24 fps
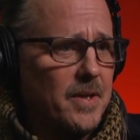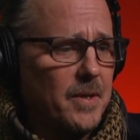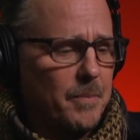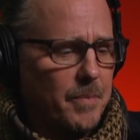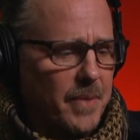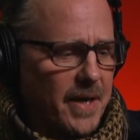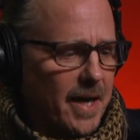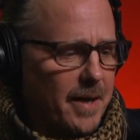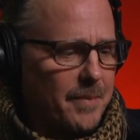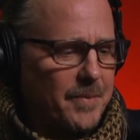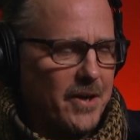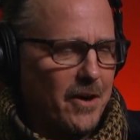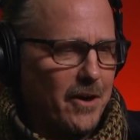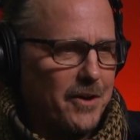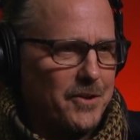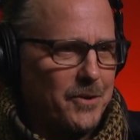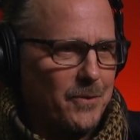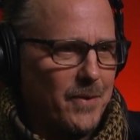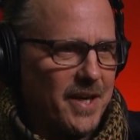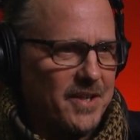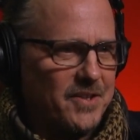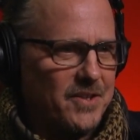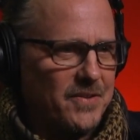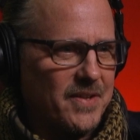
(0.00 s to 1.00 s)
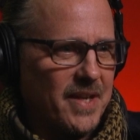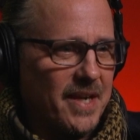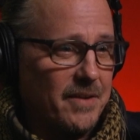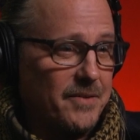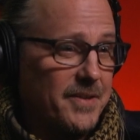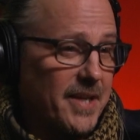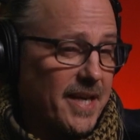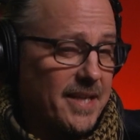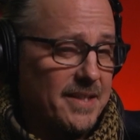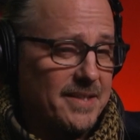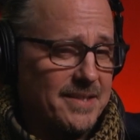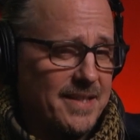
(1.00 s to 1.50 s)
but I'm an art director now
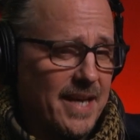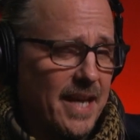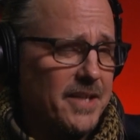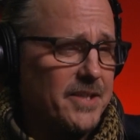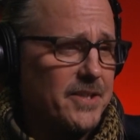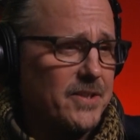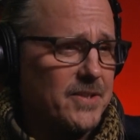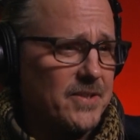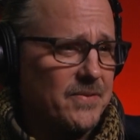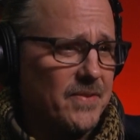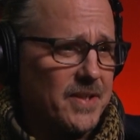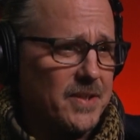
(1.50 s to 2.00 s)
that has 10 years of